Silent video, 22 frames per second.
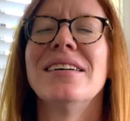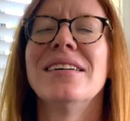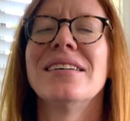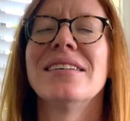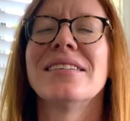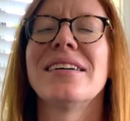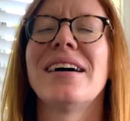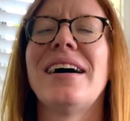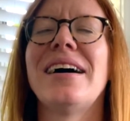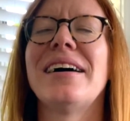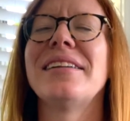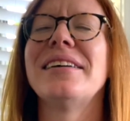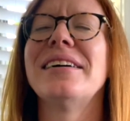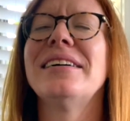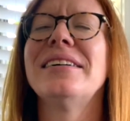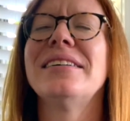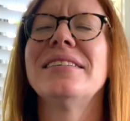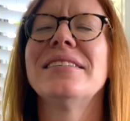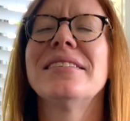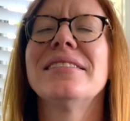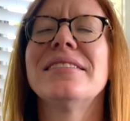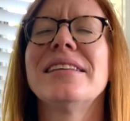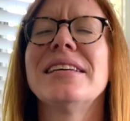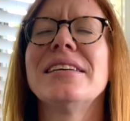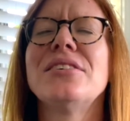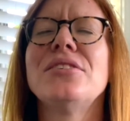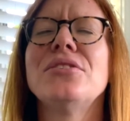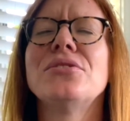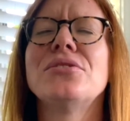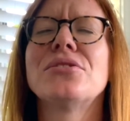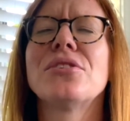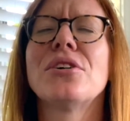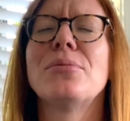God, thank
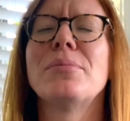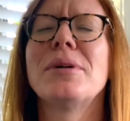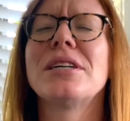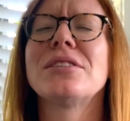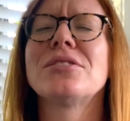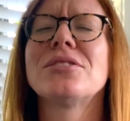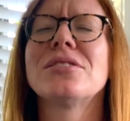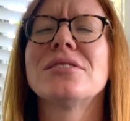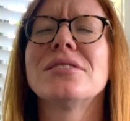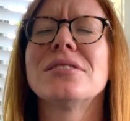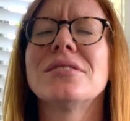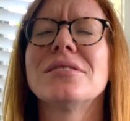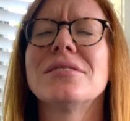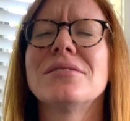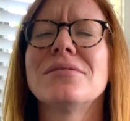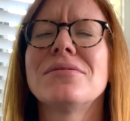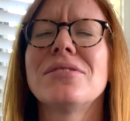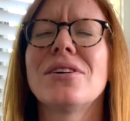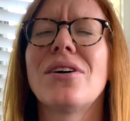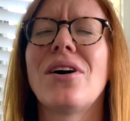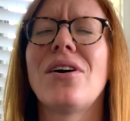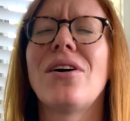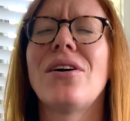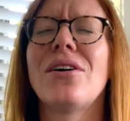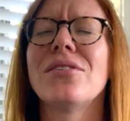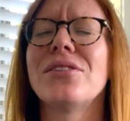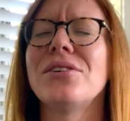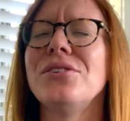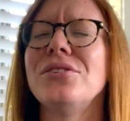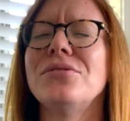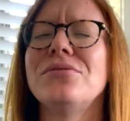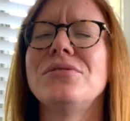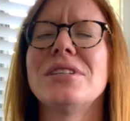you so much for all
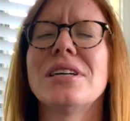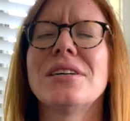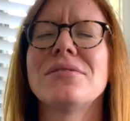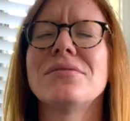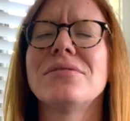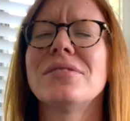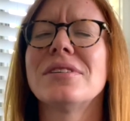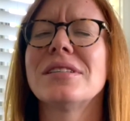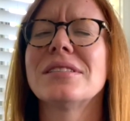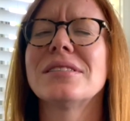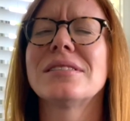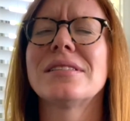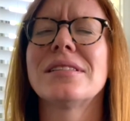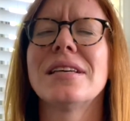that you've done for us.